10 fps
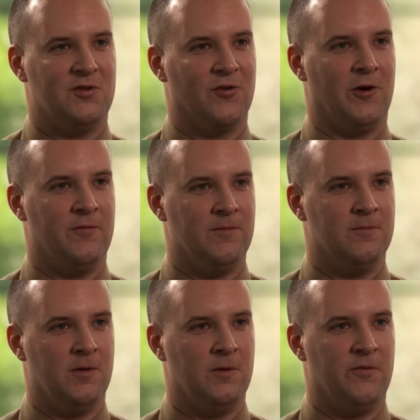train
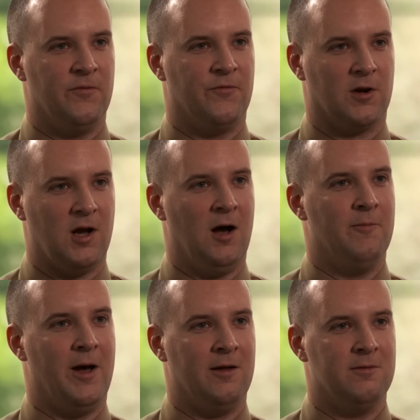for
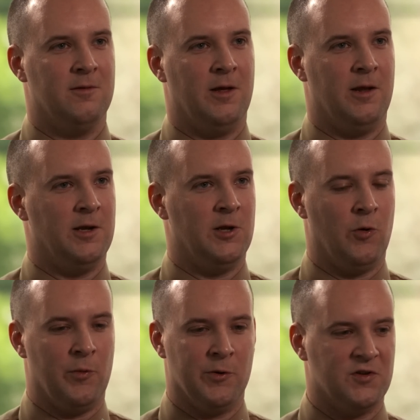combat, uh, you know, and we were